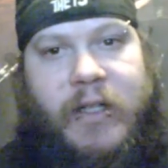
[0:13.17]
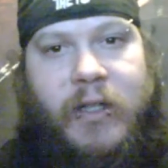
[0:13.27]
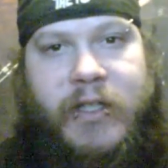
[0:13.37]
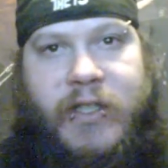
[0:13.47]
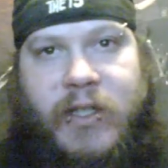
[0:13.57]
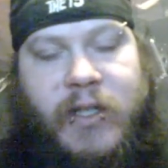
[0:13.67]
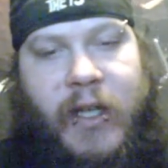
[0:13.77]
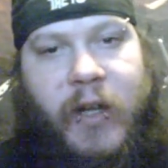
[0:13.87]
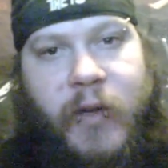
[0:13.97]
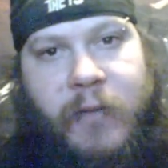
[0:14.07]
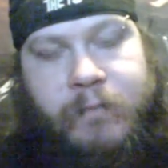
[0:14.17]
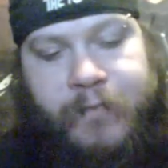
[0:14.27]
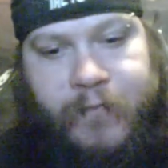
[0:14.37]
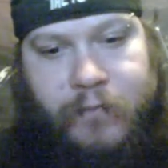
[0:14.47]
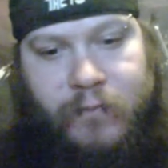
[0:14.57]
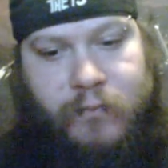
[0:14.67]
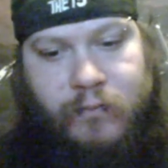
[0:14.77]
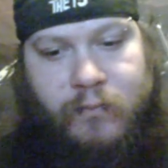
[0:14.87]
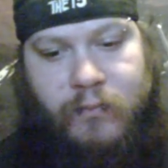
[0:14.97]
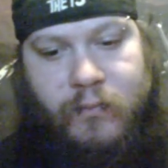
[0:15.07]
Delicious. Anyway,
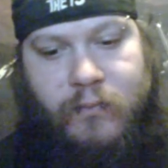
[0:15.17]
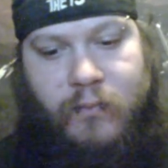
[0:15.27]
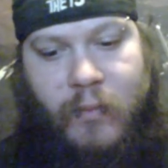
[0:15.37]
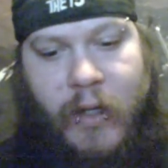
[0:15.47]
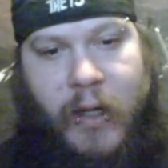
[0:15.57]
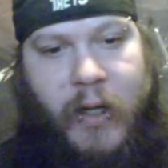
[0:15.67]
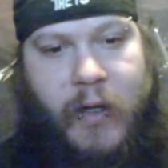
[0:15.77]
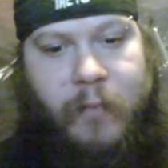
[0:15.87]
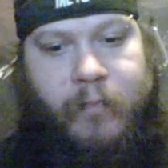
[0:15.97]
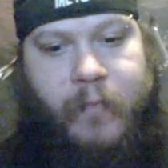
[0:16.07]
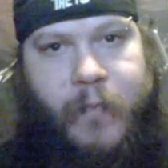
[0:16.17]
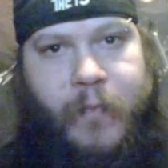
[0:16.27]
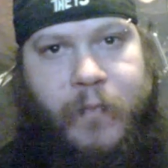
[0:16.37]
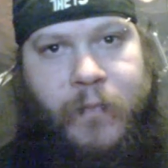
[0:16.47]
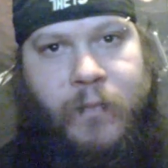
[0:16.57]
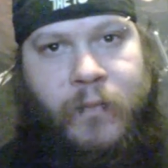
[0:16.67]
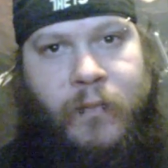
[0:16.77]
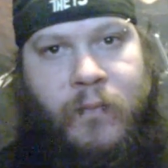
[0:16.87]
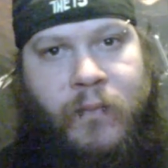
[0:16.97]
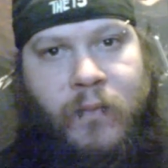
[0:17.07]
um,
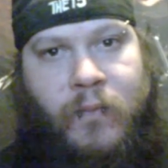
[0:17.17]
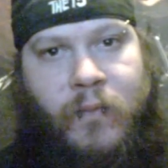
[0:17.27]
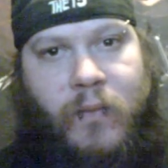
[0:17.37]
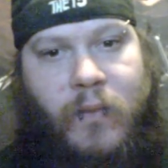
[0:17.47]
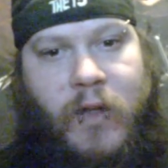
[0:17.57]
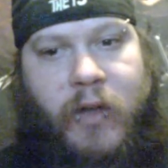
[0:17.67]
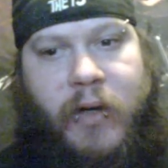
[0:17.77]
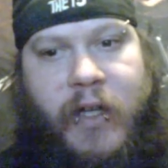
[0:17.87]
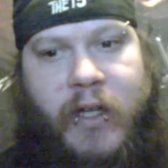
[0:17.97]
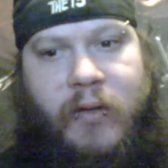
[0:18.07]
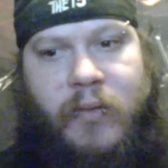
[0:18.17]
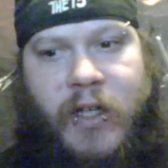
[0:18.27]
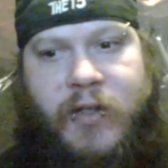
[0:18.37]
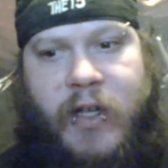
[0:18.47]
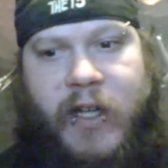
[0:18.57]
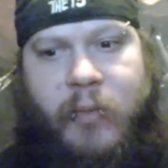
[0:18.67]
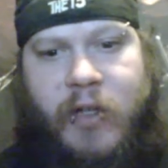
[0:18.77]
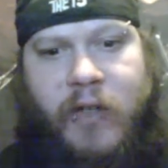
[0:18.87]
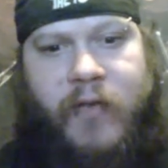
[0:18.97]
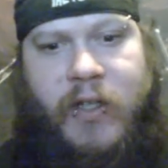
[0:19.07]
yesterday I
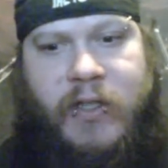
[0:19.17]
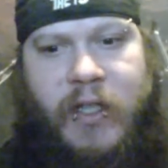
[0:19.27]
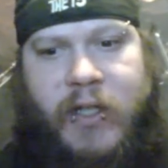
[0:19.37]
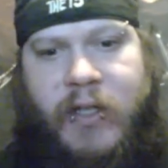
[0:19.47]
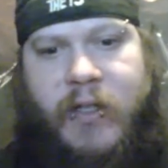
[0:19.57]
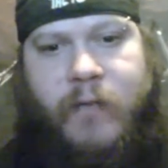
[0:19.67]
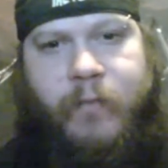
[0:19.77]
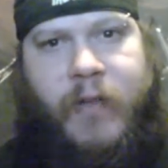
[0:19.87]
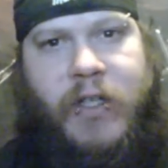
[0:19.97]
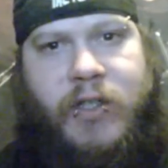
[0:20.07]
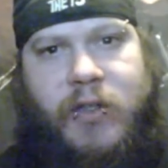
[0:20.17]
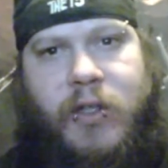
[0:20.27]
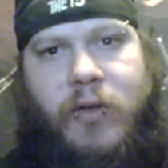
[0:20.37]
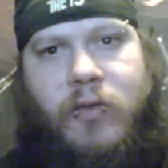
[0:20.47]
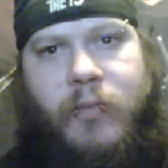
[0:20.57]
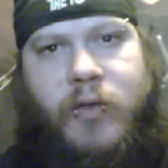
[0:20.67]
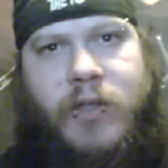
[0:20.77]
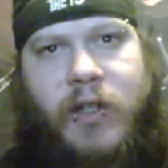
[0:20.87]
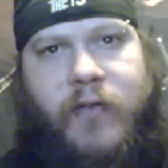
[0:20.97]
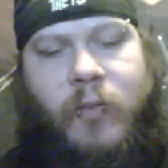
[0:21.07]
believe I said that I'd show you the homebrew
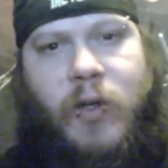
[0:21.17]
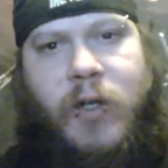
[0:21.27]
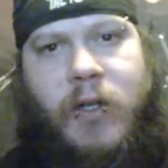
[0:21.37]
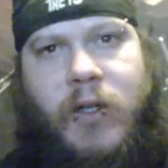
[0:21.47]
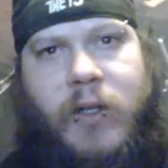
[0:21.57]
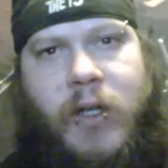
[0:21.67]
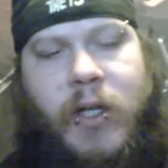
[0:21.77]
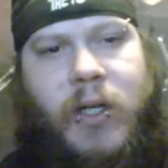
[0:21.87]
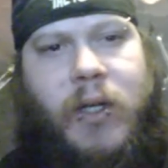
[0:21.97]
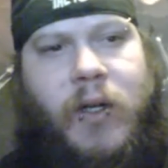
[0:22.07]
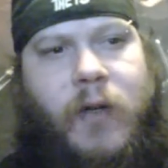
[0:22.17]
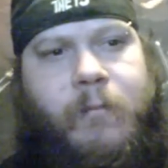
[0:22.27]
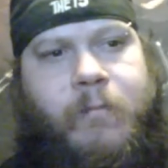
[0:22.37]
stuff I'm working on, and